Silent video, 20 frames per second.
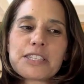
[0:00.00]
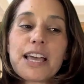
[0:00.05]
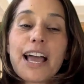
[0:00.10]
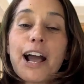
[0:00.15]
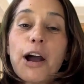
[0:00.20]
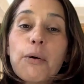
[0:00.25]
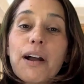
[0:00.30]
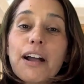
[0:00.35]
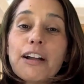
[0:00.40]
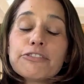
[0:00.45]

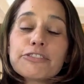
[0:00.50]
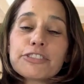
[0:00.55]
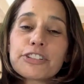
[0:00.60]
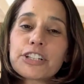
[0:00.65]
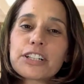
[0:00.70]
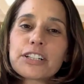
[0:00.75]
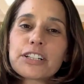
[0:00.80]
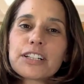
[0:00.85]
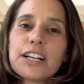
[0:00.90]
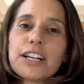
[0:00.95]

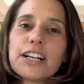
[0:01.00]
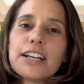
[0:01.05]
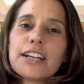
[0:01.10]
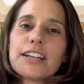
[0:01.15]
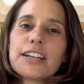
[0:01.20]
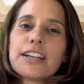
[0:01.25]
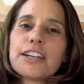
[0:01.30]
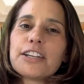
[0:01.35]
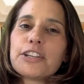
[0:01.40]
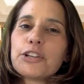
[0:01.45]
However,
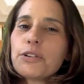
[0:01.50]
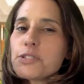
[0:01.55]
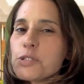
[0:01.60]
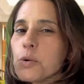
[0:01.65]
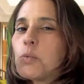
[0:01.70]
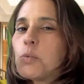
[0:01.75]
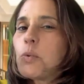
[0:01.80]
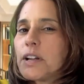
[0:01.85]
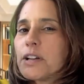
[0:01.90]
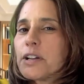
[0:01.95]
you also
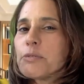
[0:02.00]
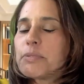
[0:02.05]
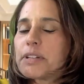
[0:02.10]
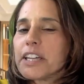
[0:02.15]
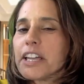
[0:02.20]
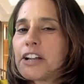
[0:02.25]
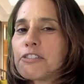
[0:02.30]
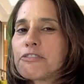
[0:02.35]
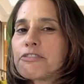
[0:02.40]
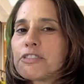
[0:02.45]
want to be
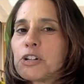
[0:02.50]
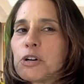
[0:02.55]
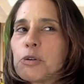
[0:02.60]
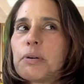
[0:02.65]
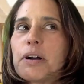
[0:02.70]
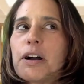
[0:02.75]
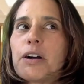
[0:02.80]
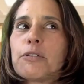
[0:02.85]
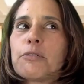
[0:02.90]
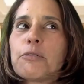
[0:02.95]
careful
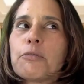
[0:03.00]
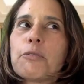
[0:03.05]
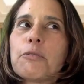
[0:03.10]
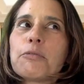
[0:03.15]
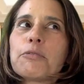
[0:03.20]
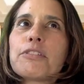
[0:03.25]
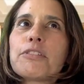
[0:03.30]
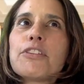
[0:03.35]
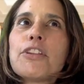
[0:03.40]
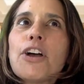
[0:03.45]
about
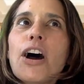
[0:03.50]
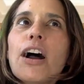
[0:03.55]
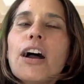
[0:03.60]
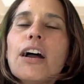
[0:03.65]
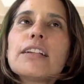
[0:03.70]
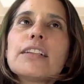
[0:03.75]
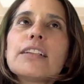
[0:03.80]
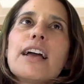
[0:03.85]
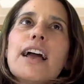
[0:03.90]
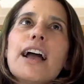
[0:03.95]

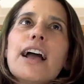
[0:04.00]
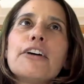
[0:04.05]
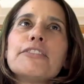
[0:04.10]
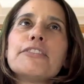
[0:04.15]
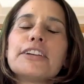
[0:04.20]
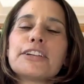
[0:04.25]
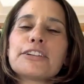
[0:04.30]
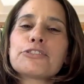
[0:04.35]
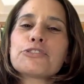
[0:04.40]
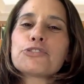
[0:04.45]
not
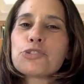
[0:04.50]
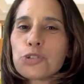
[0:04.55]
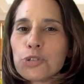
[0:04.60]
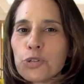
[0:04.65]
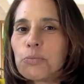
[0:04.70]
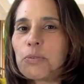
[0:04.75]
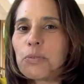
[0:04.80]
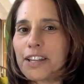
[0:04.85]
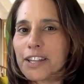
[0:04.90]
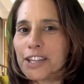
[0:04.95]
having
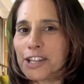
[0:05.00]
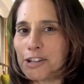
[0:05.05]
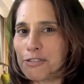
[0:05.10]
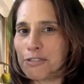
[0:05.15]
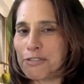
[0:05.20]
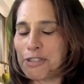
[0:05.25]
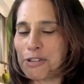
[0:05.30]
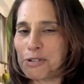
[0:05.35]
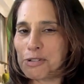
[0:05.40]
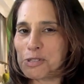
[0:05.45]
too many
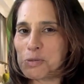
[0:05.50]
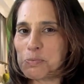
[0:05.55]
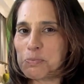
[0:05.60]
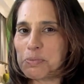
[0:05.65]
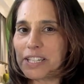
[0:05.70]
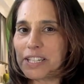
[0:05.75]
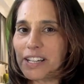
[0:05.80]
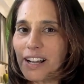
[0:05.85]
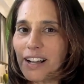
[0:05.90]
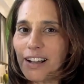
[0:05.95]
of those
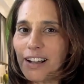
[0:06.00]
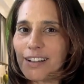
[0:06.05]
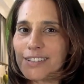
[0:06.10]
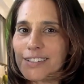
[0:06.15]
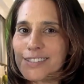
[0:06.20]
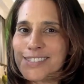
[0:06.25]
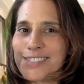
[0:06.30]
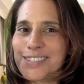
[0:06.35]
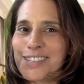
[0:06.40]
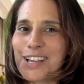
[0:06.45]

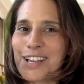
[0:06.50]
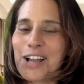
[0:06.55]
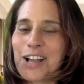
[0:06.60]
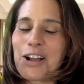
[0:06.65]
because